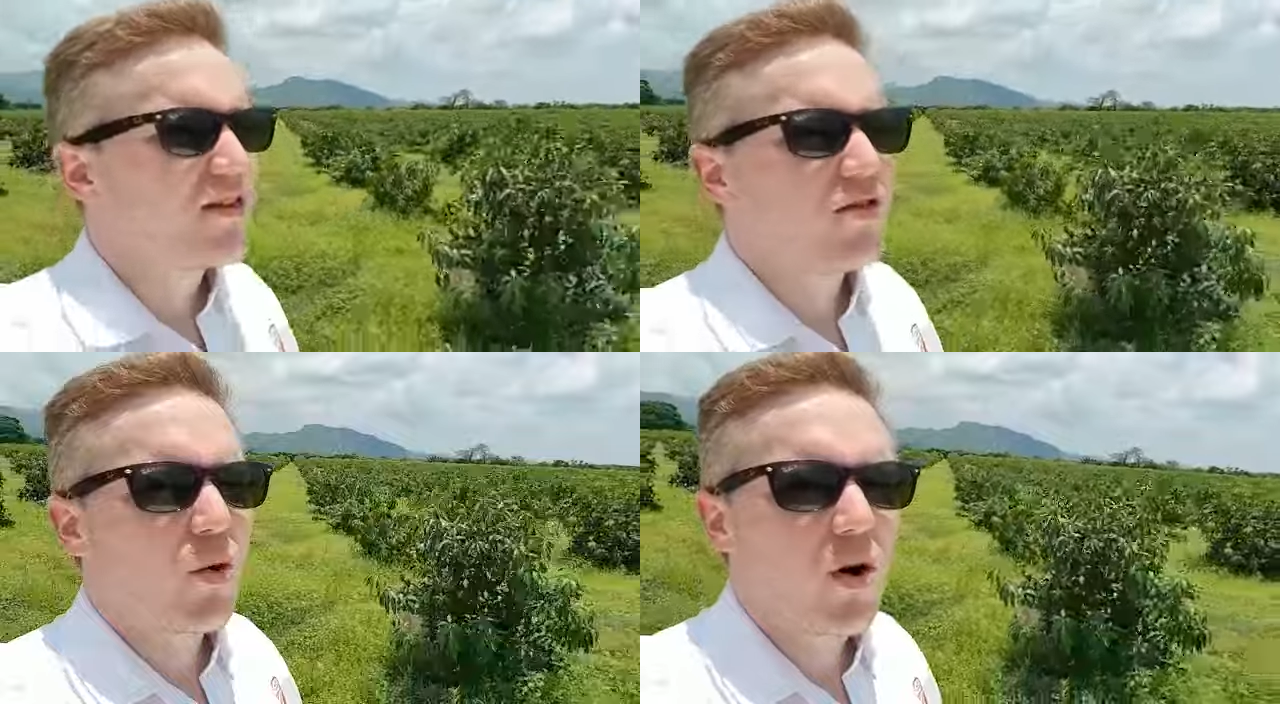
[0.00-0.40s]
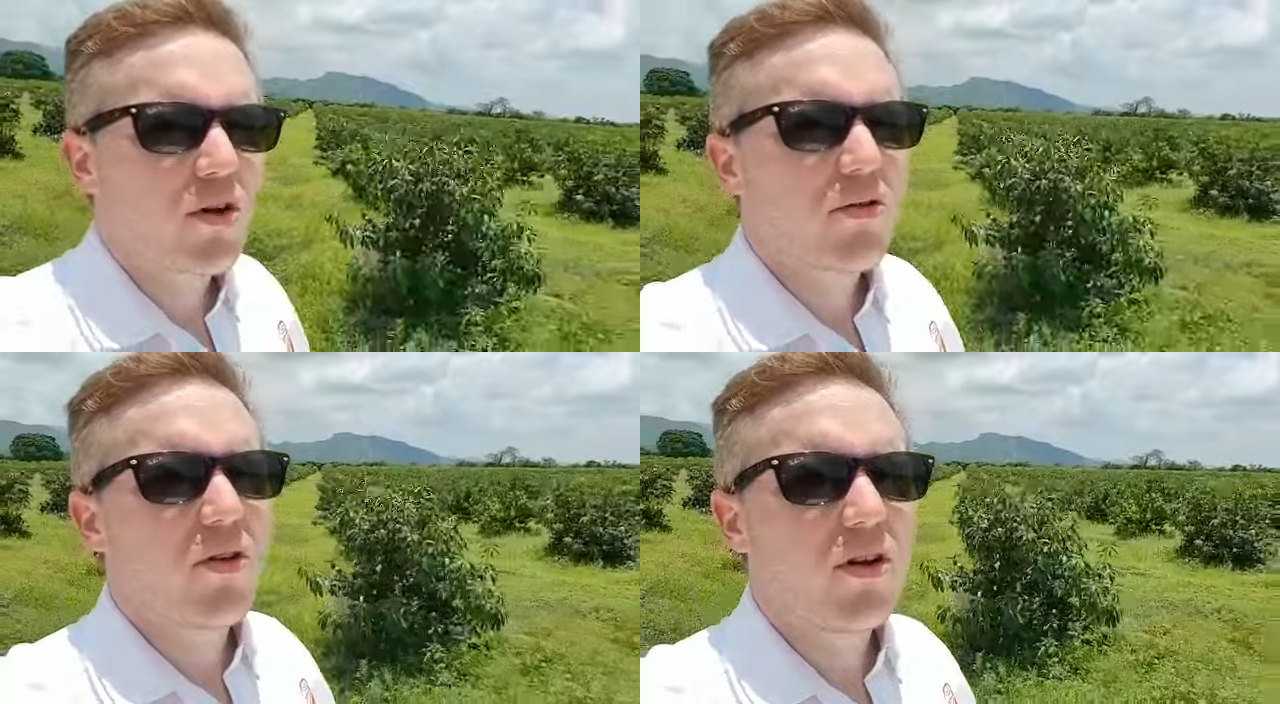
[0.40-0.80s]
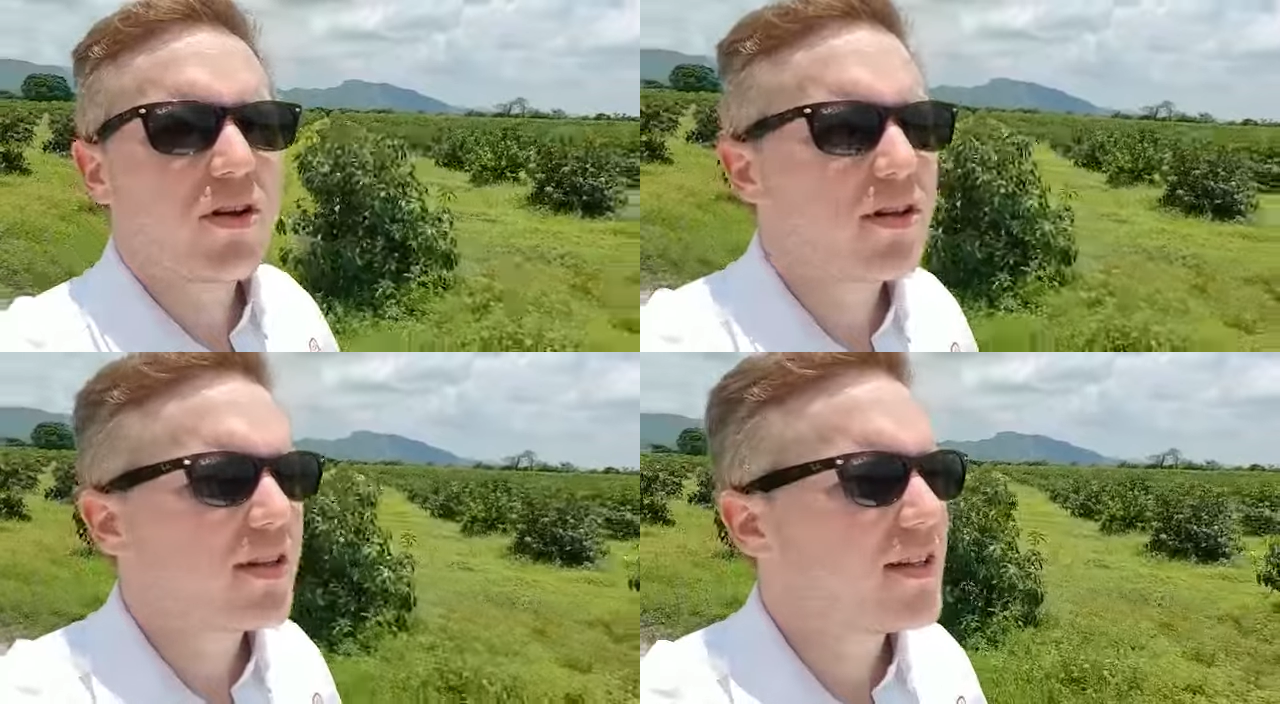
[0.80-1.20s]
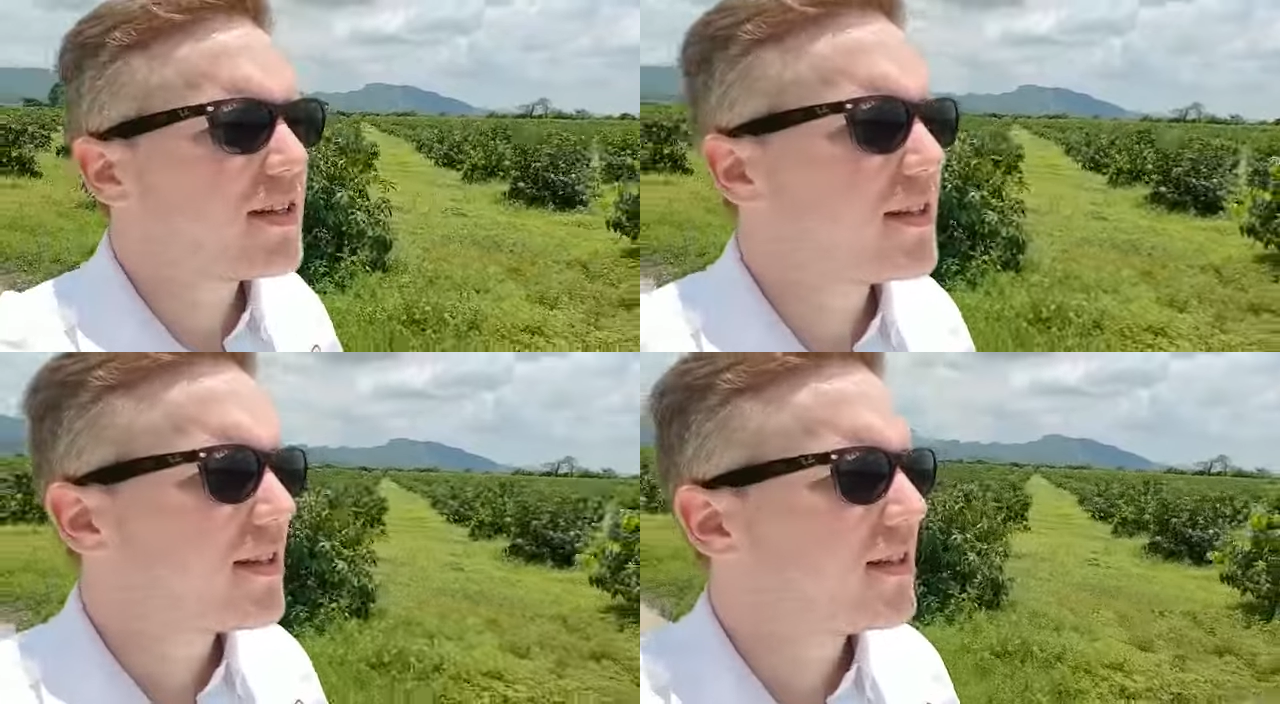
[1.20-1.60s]
It's a wonderful
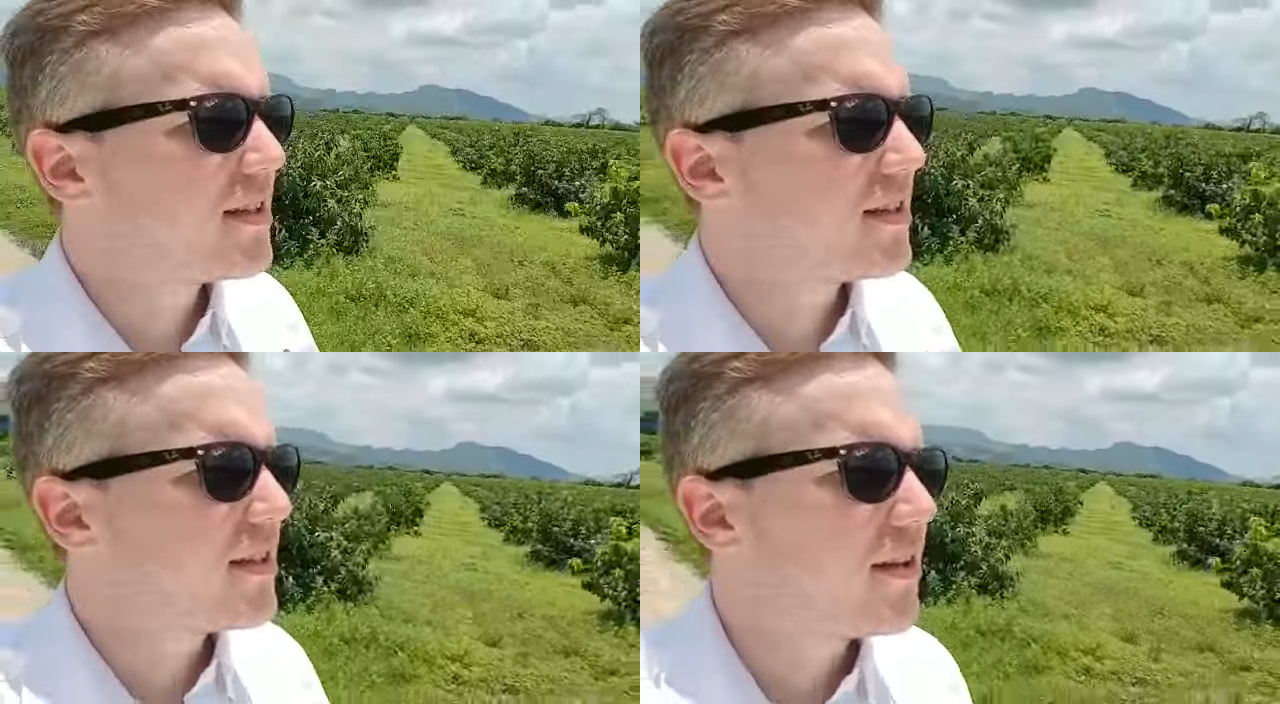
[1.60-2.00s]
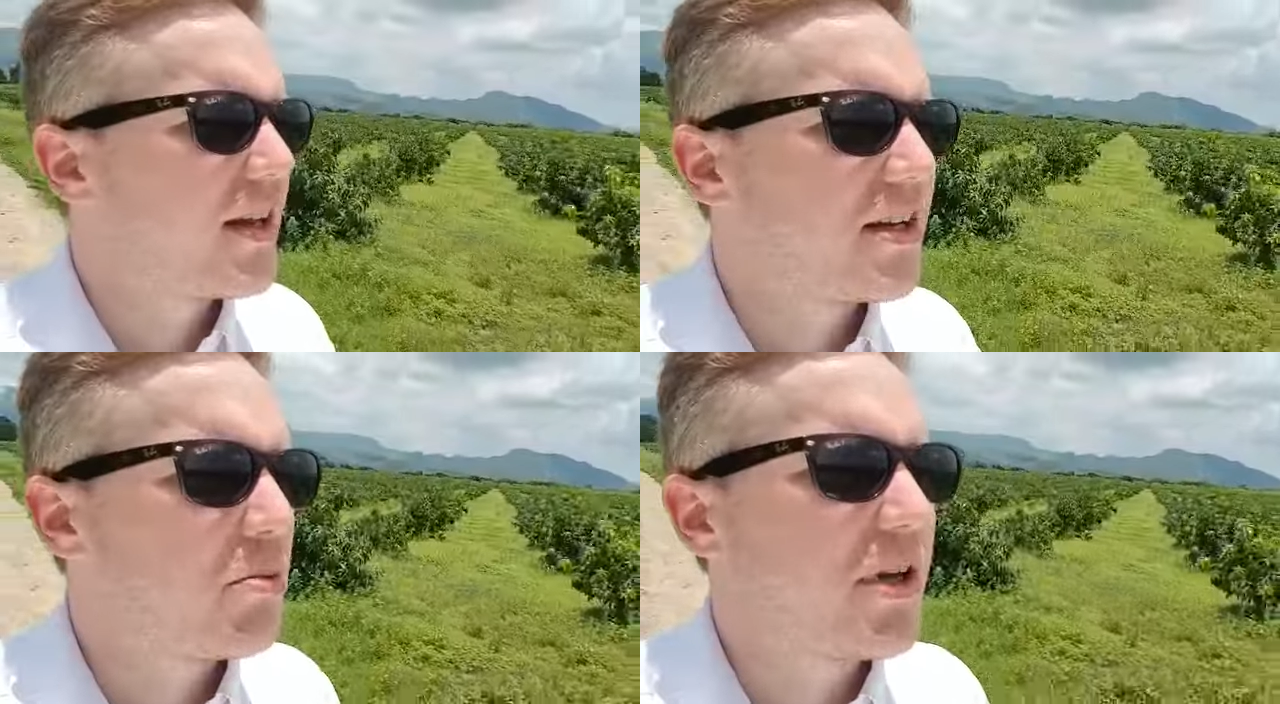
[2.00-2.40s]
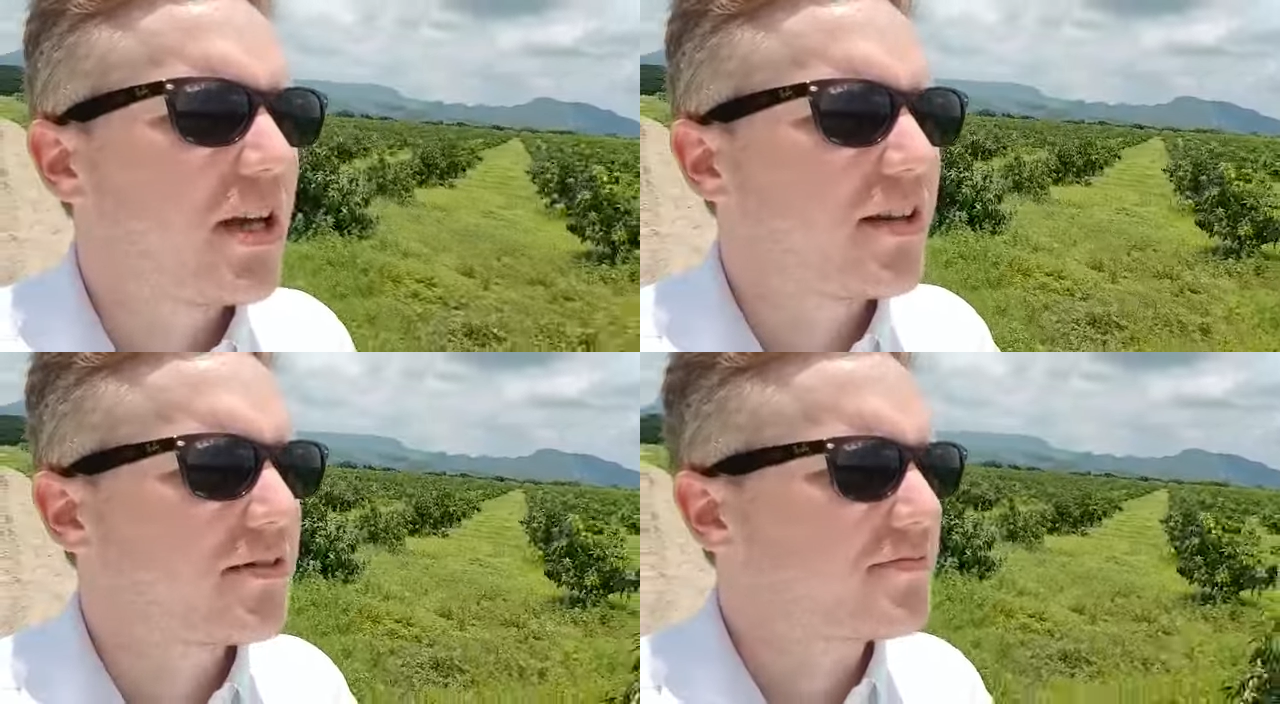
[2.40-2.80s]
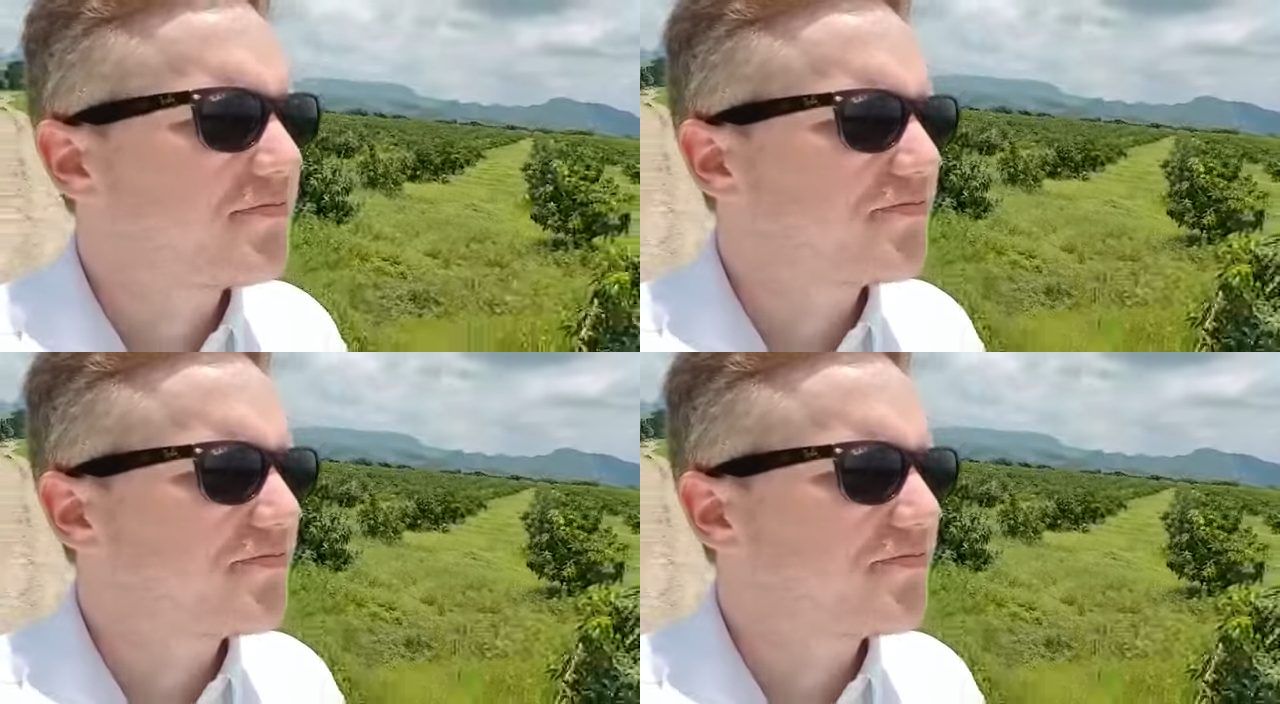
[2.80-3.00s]
thing to be here.